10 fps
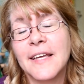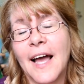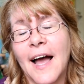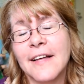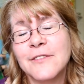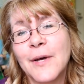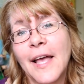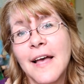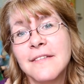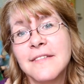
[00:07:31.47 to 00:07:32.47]
yeah, so I
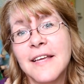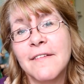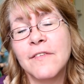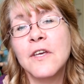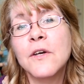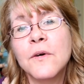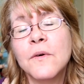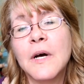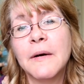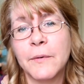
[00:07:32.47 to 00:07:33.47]
guess if you